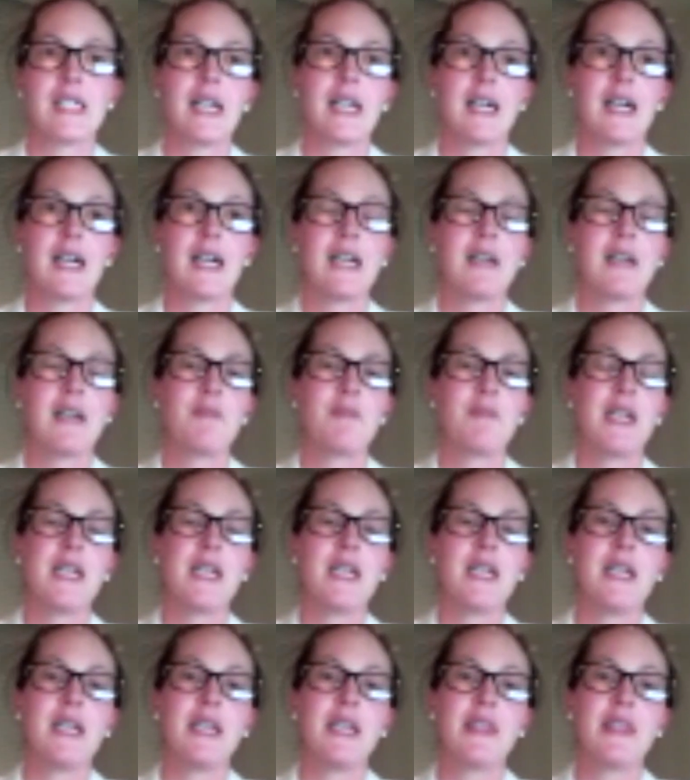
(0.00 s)

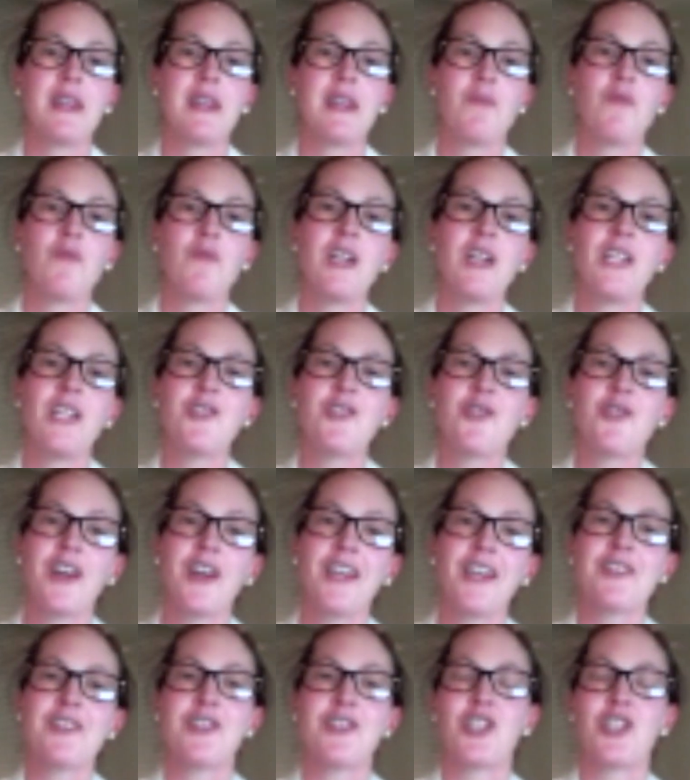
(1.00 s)
That I'm really
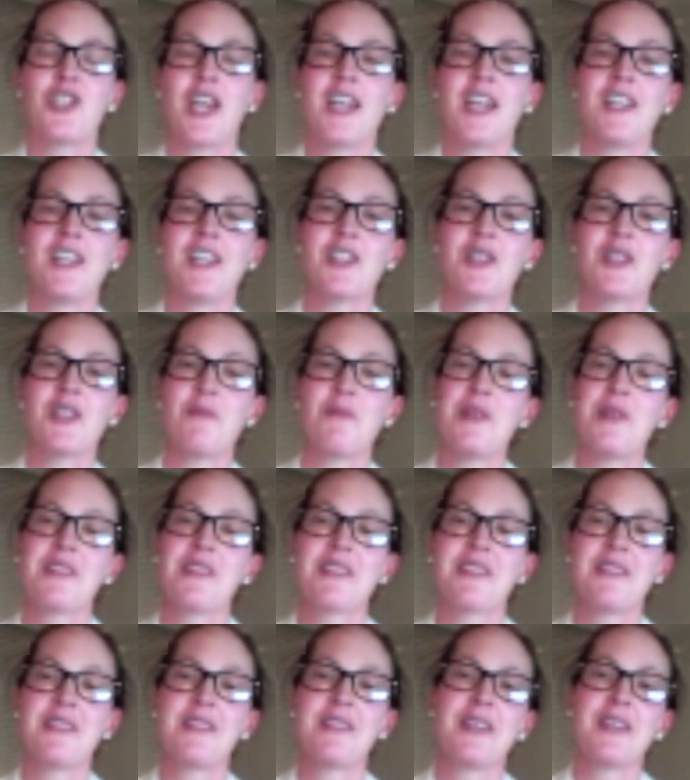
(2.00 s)
trying to change the
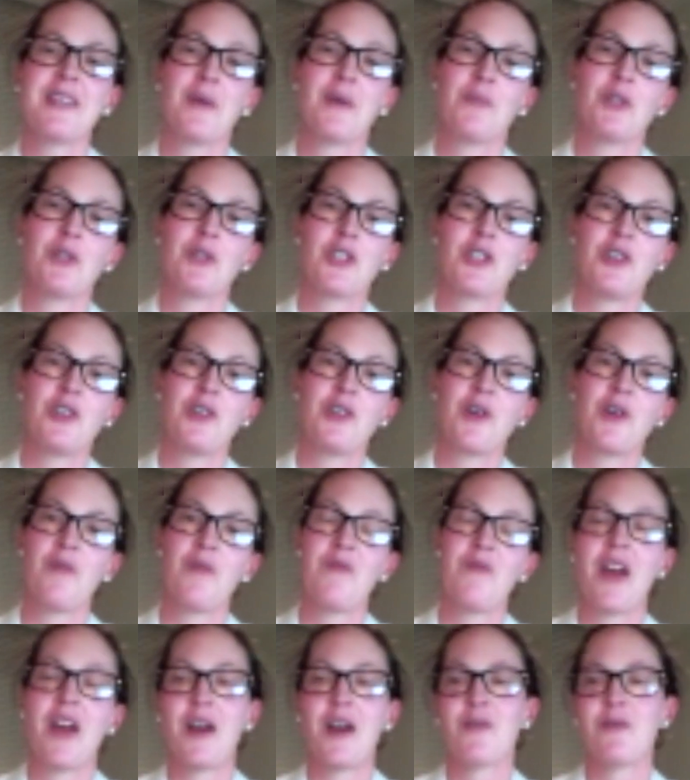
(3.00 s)
misconception
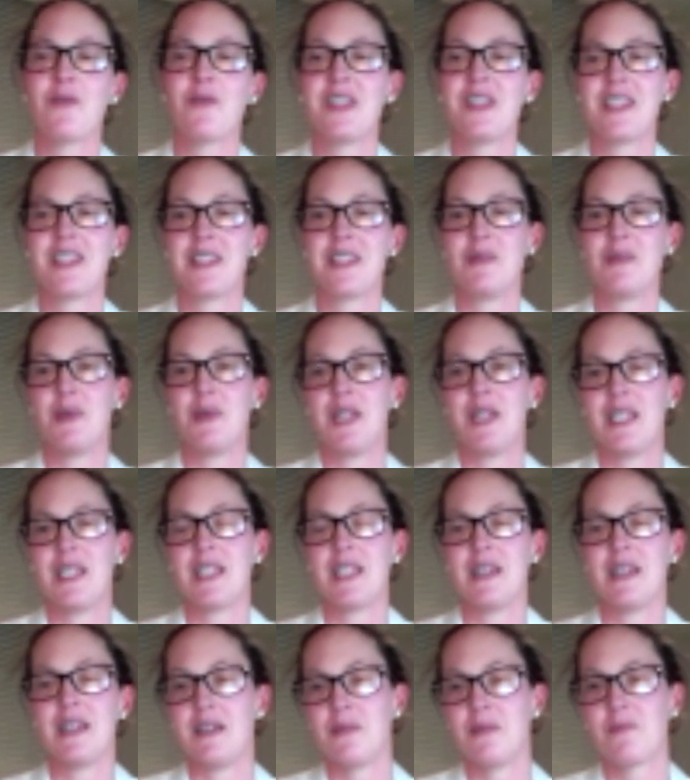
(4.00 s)
around
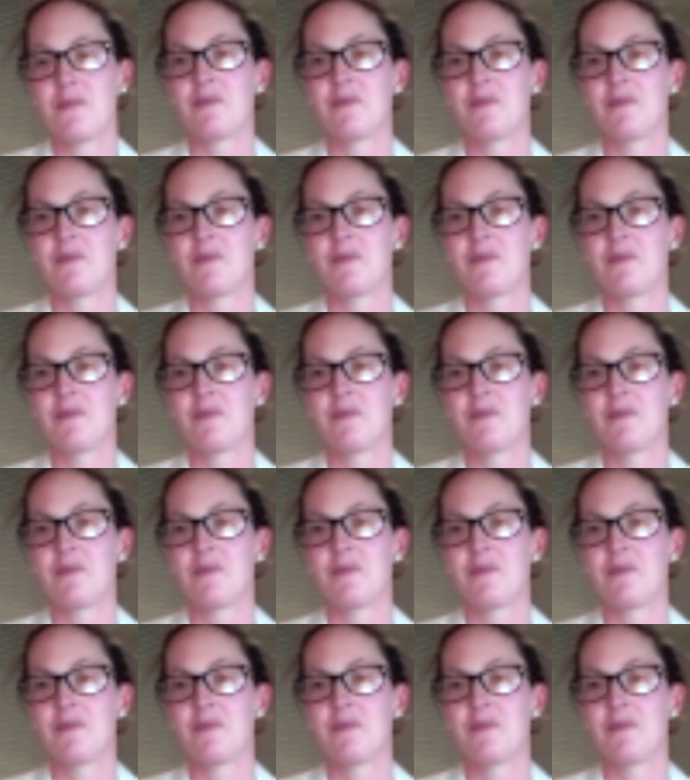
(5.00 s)
disability.